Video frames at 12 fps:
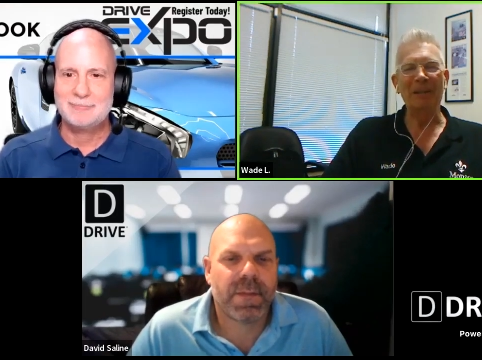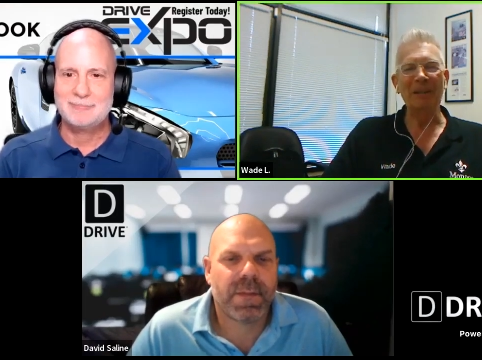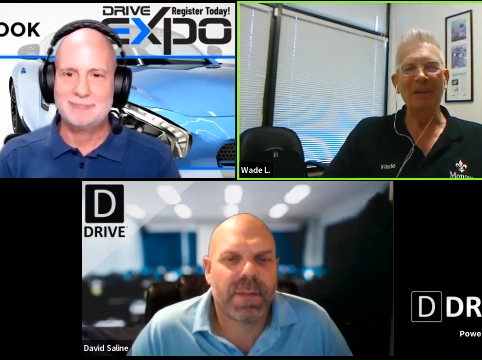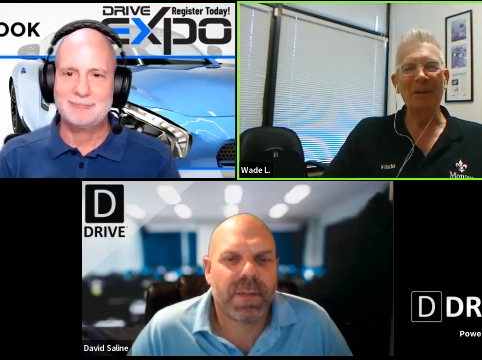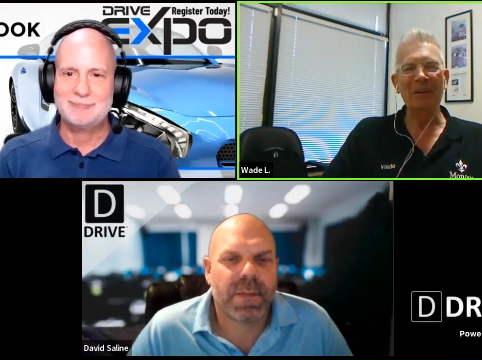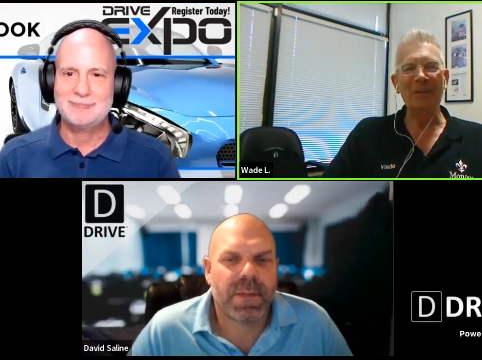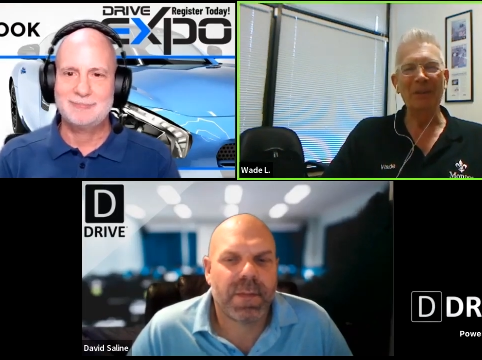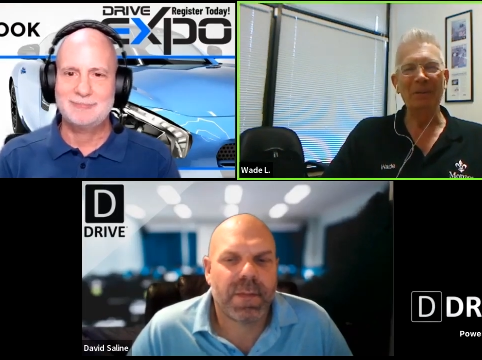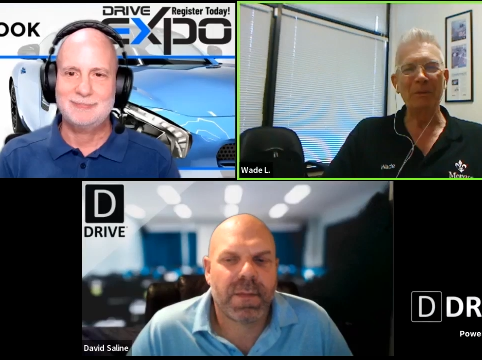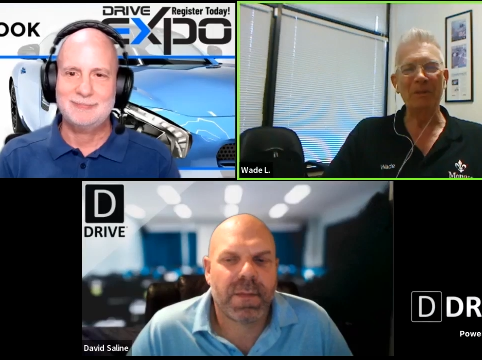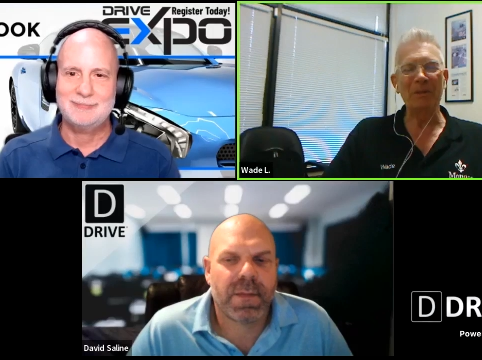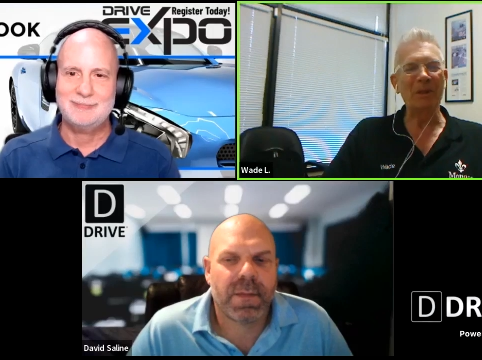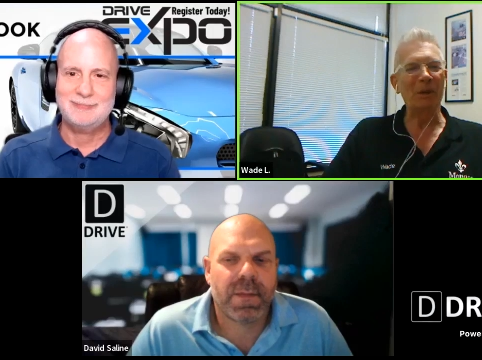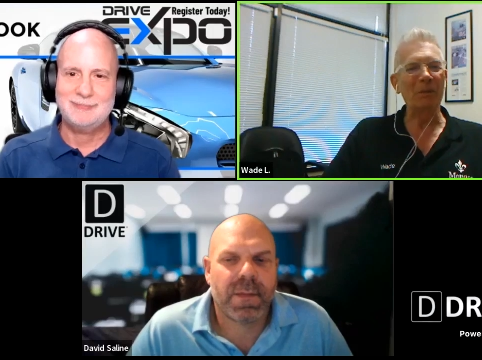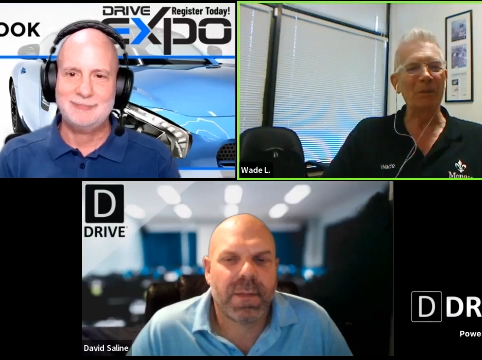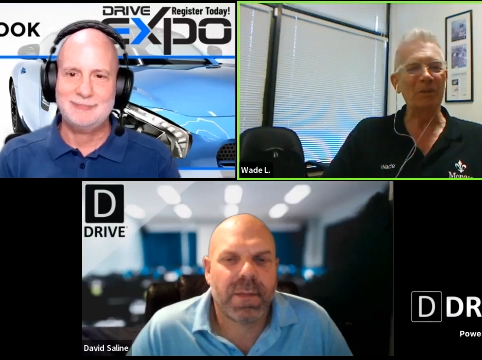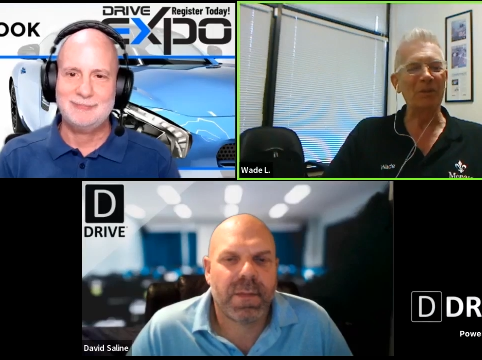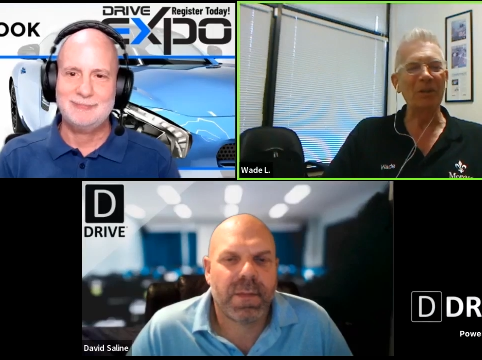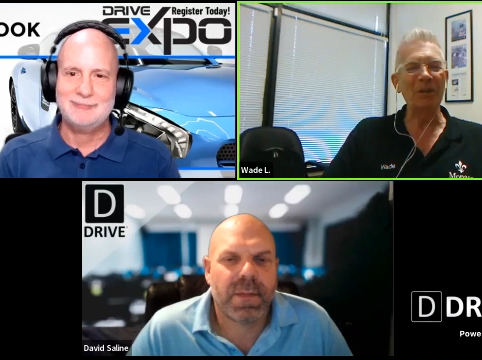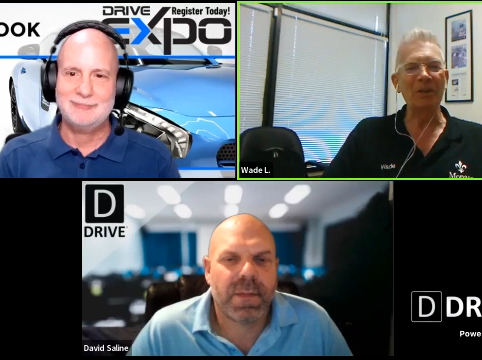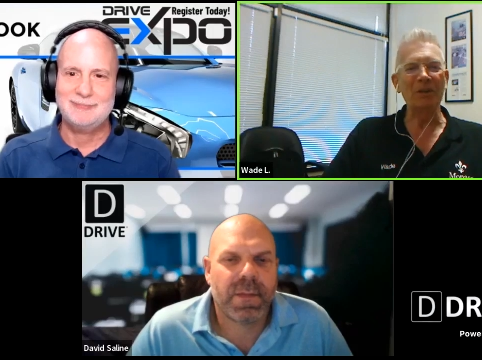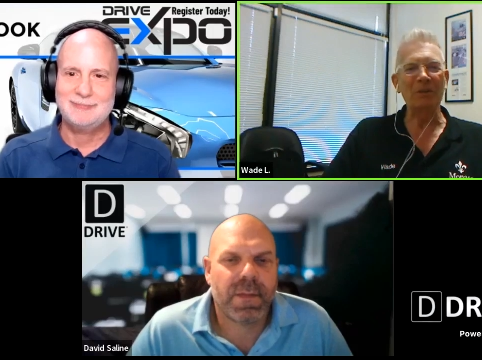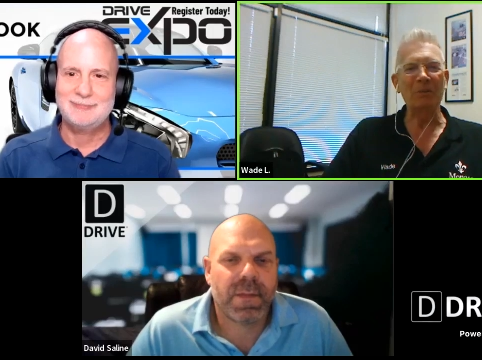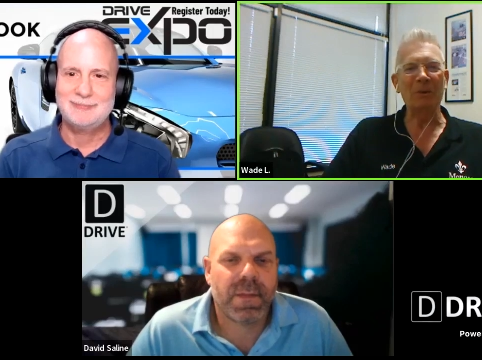Speaker 1: you know, there was there was
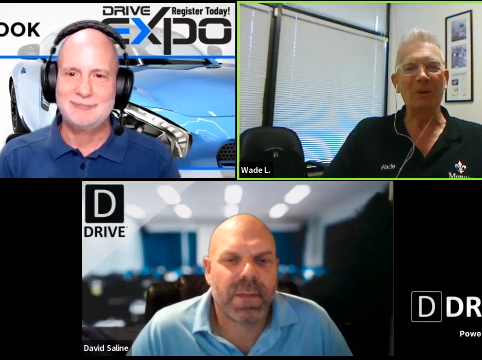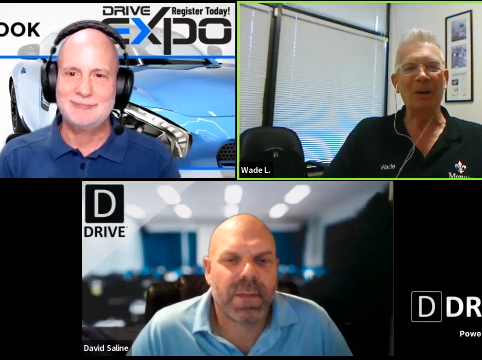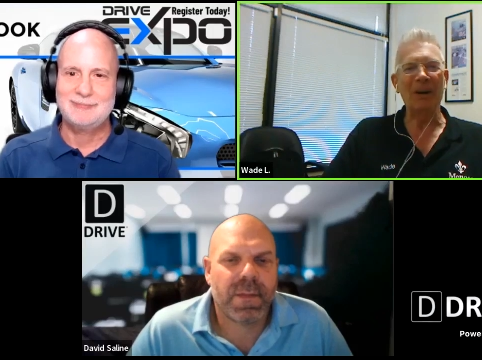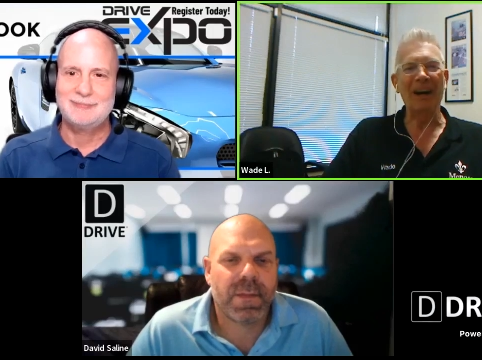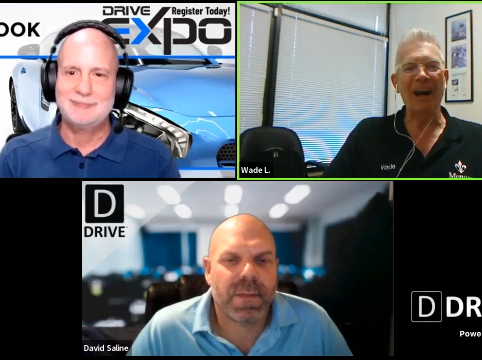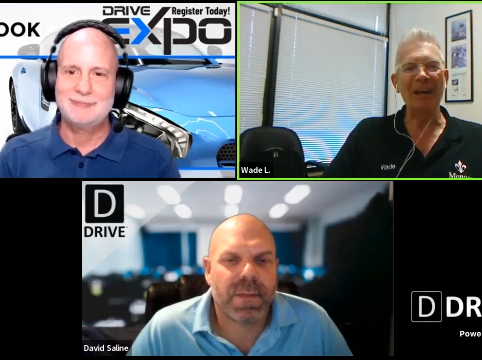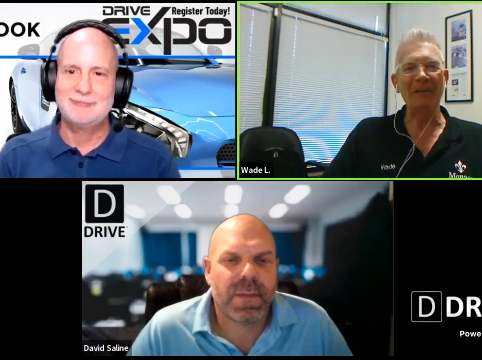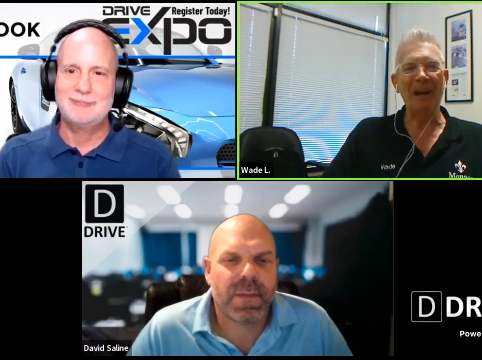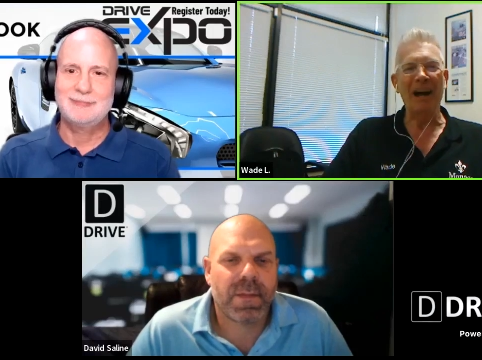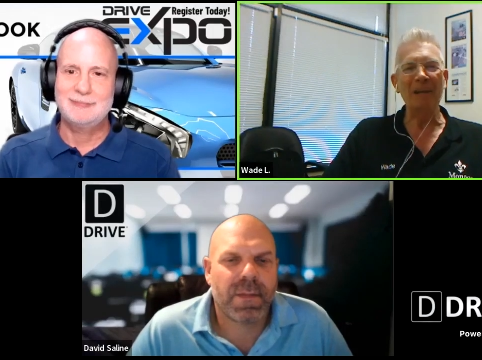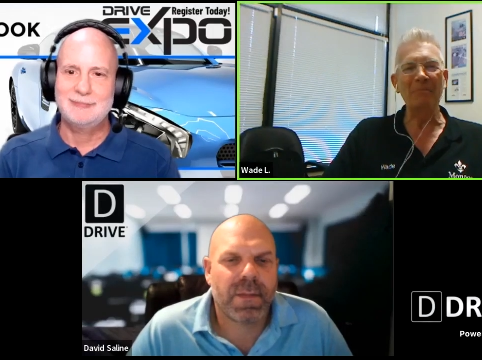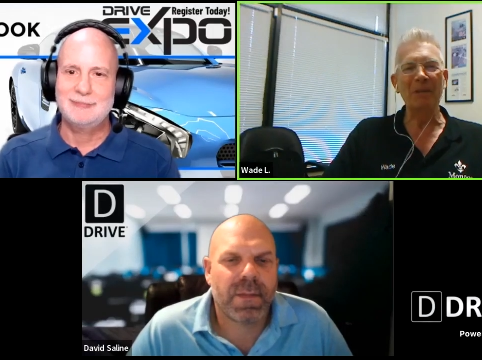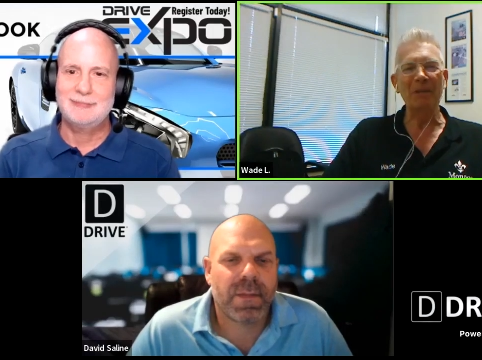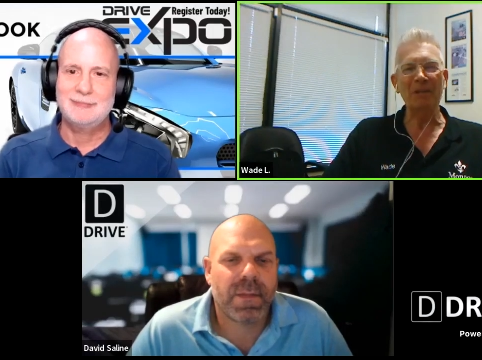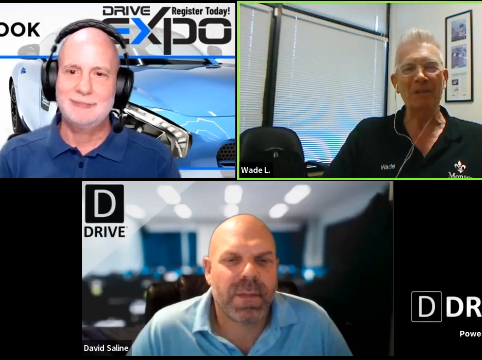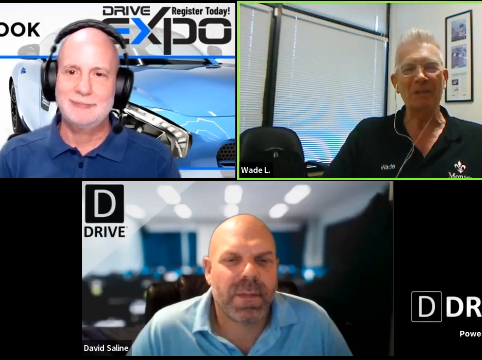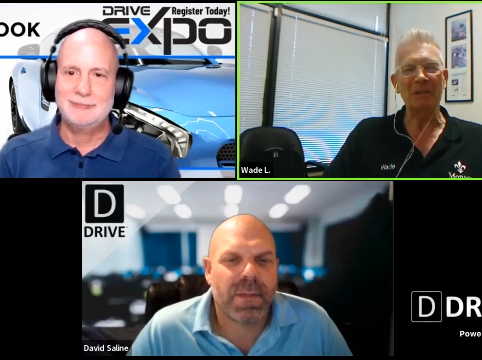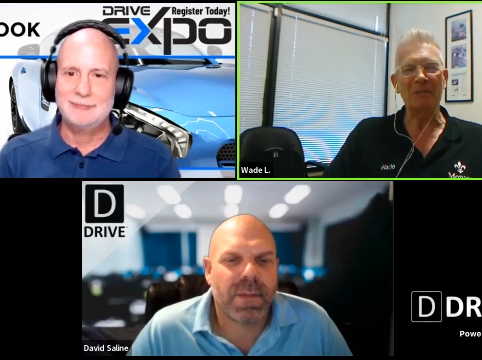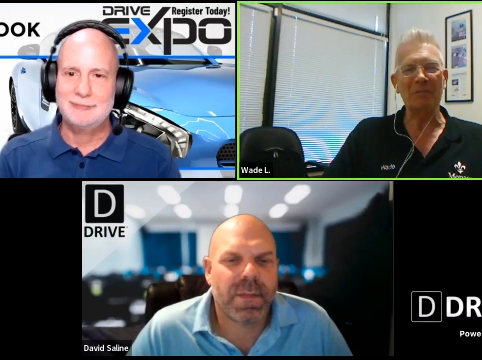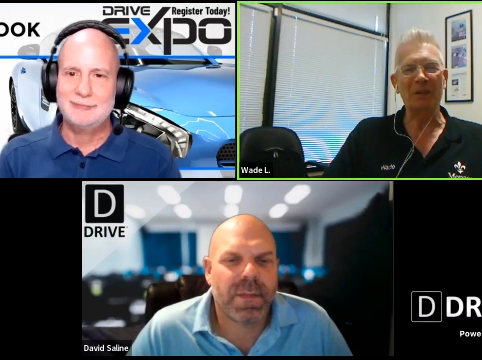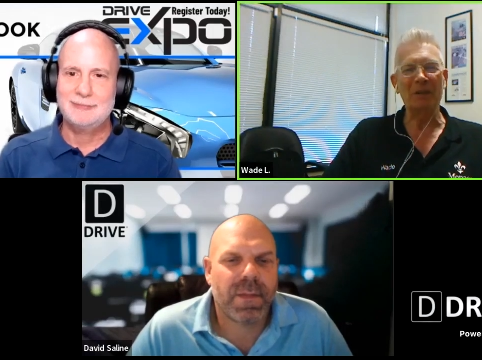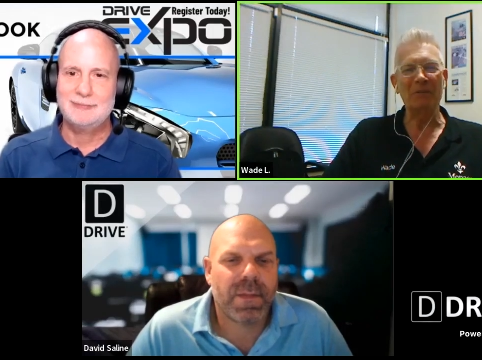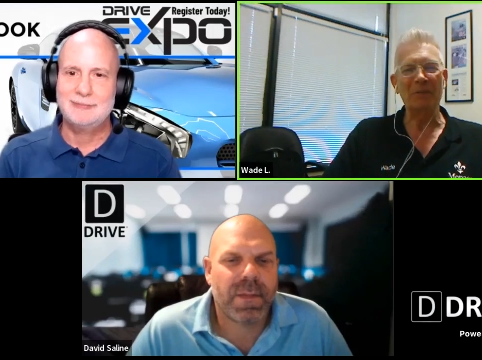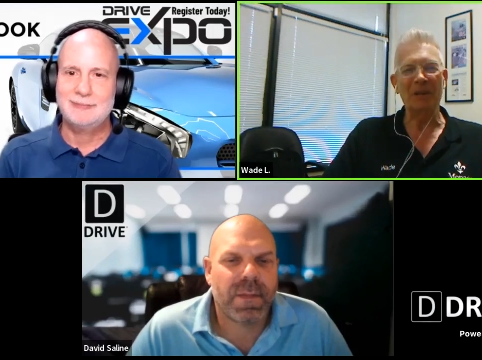years where I I missed these
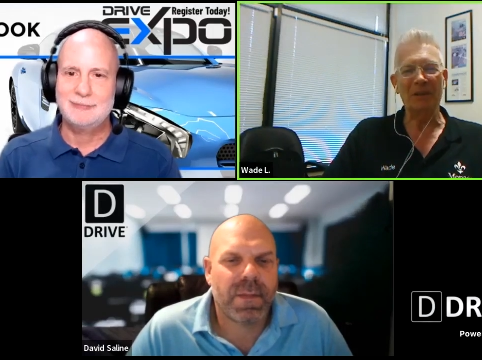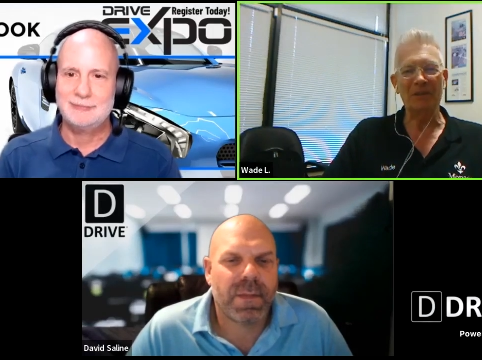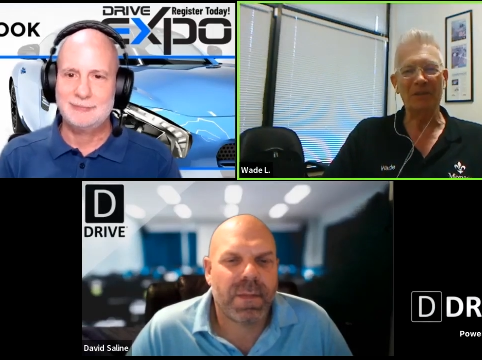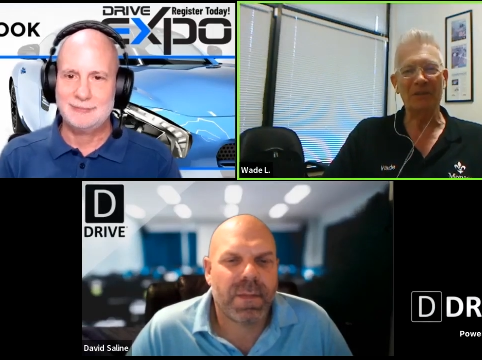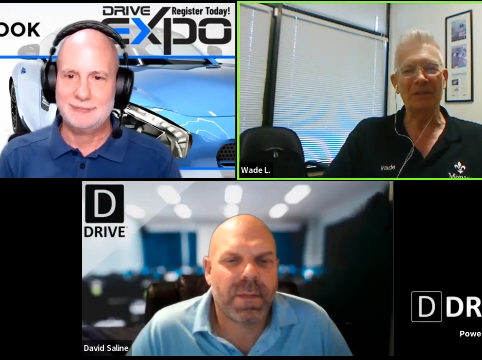fun events.